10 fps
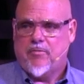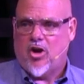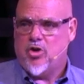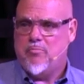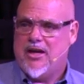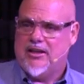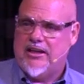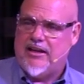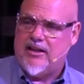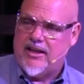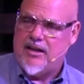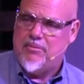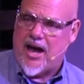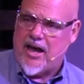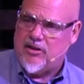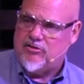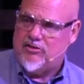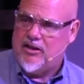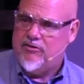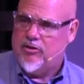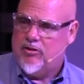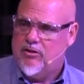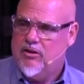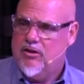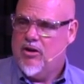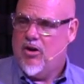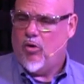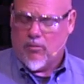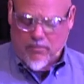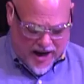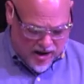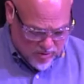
Are you being led by a deceiver or by a